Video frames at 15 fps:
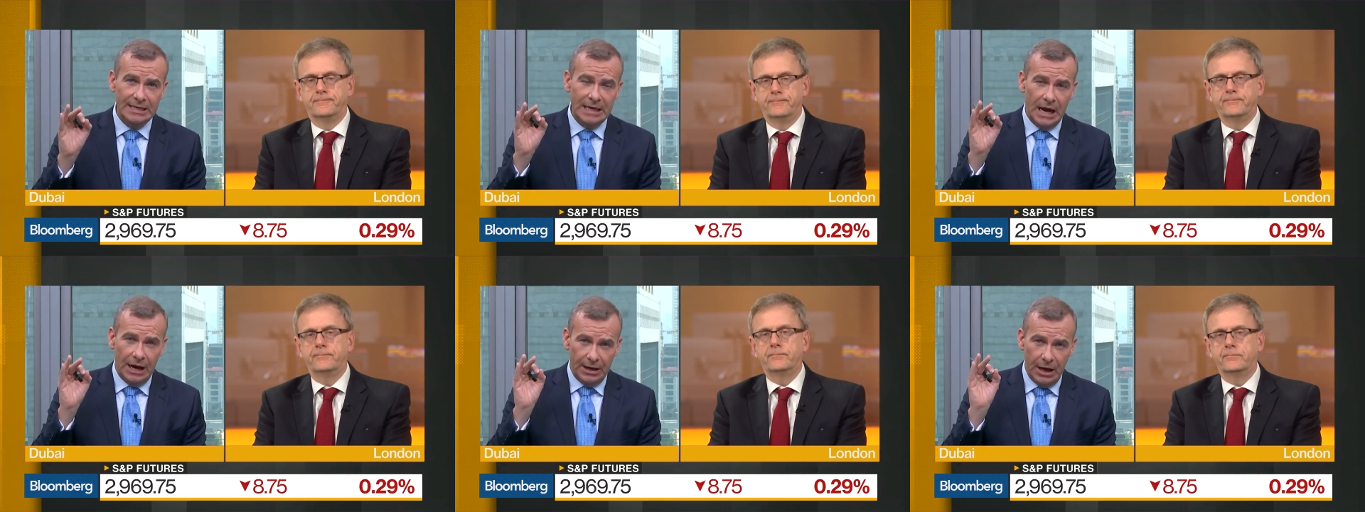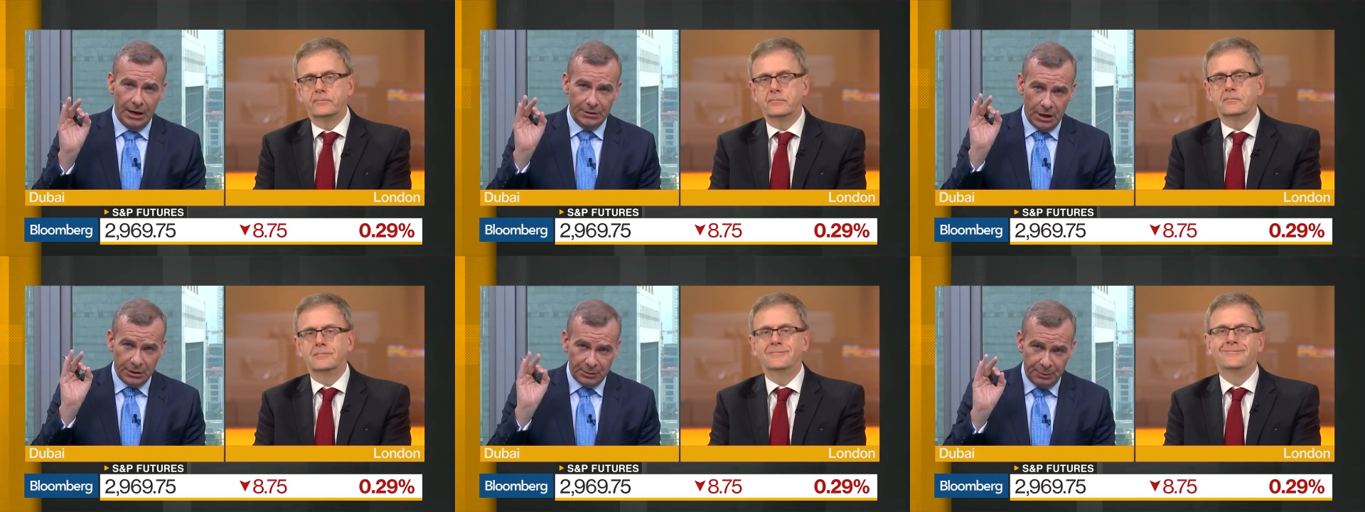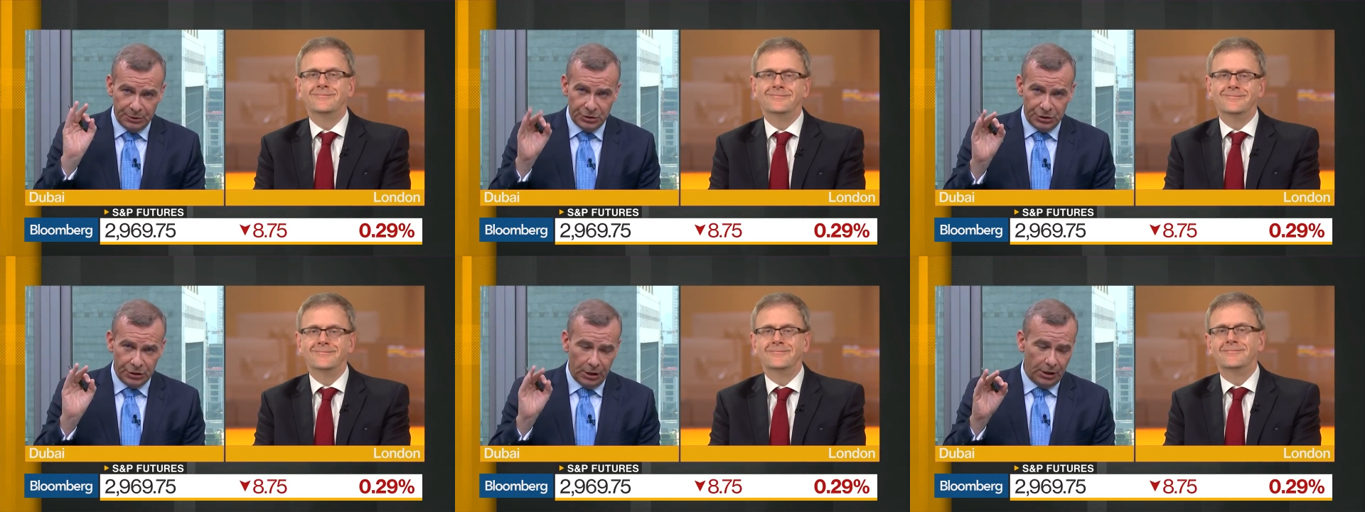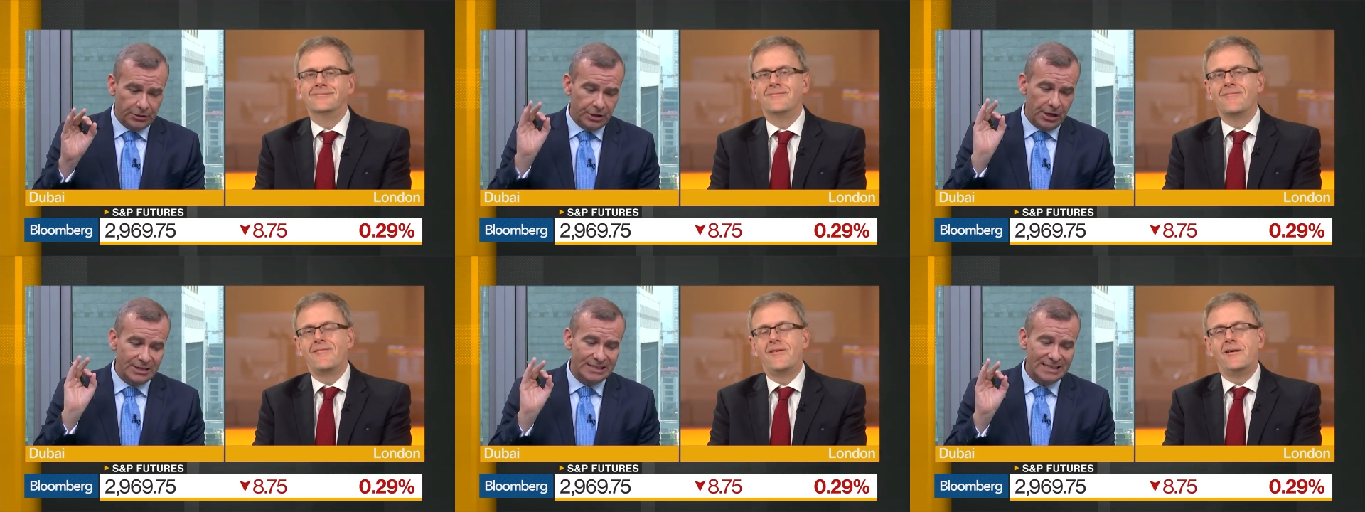Speaker 1: uh, uh, uh to push the dollar
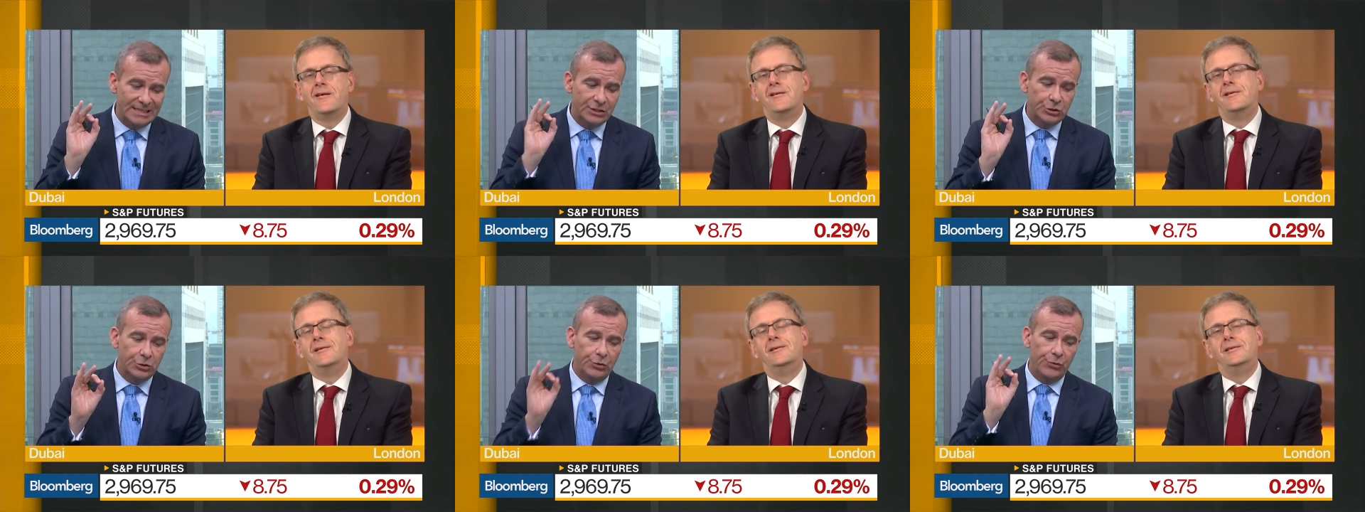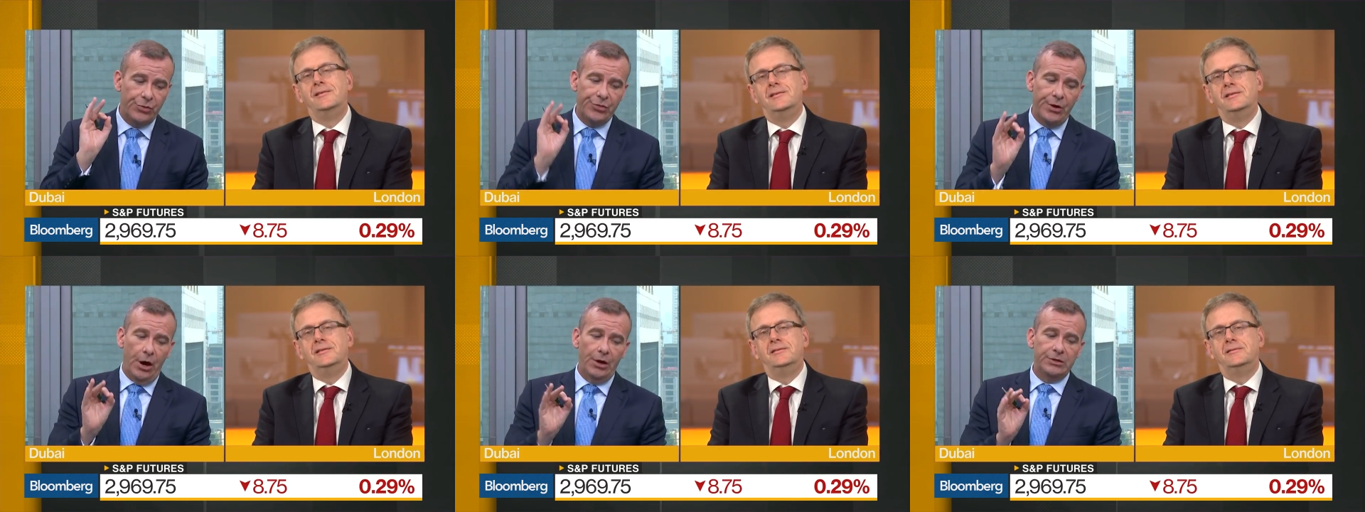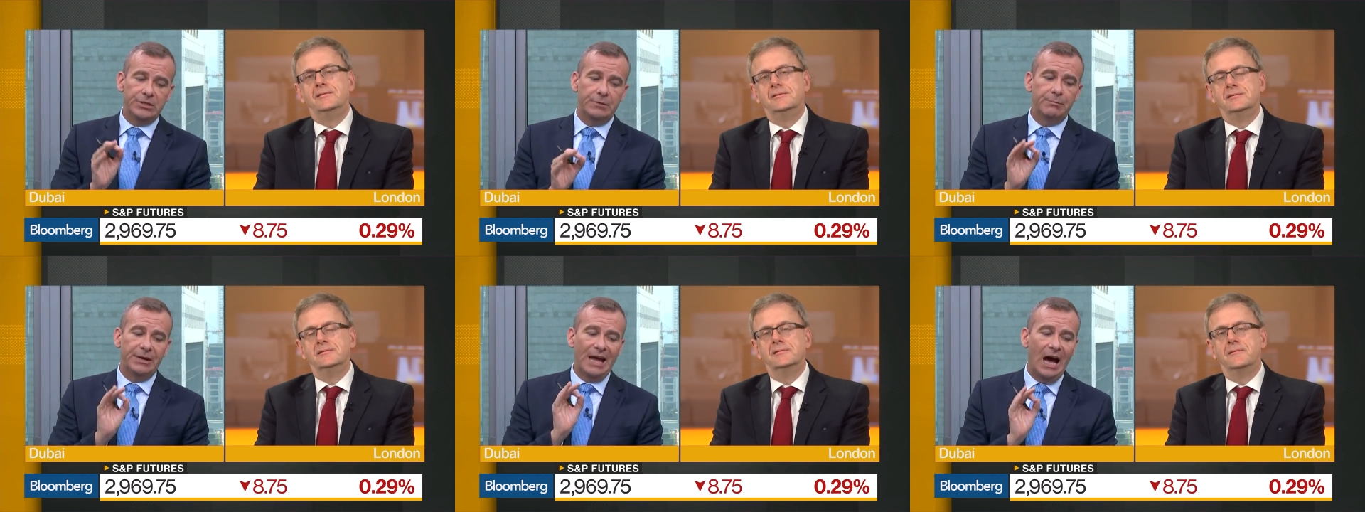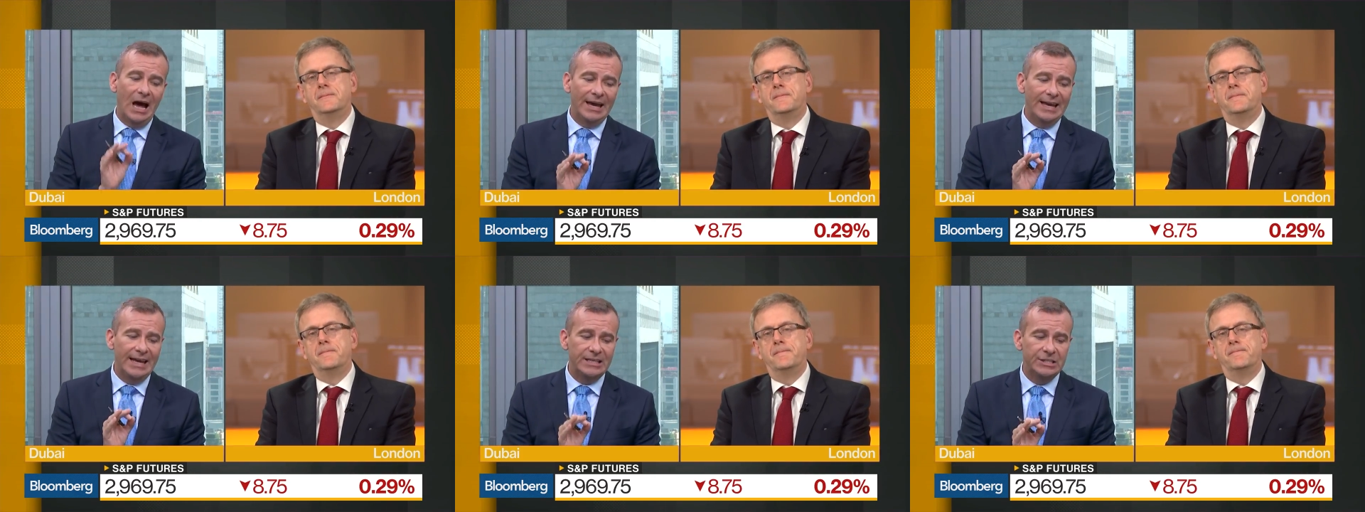down since 2000. But
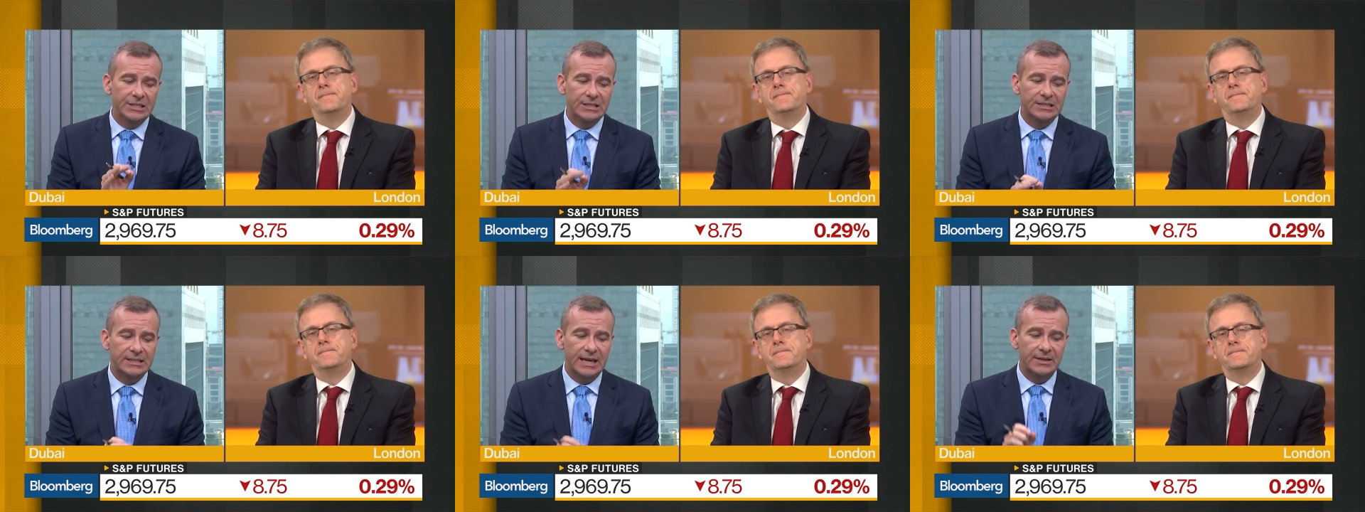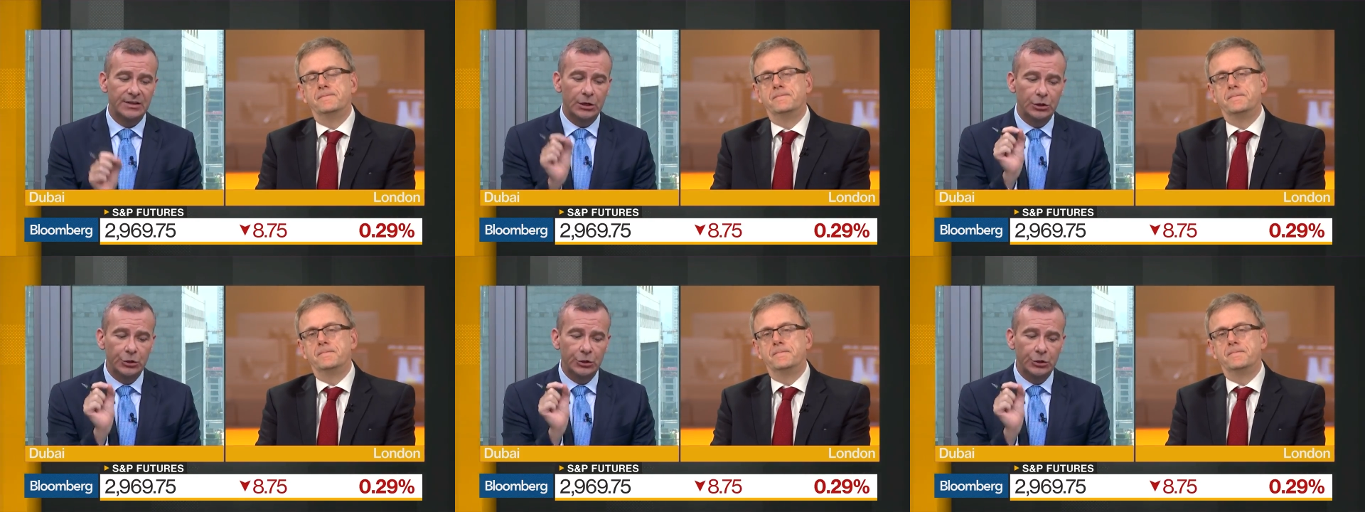ING say the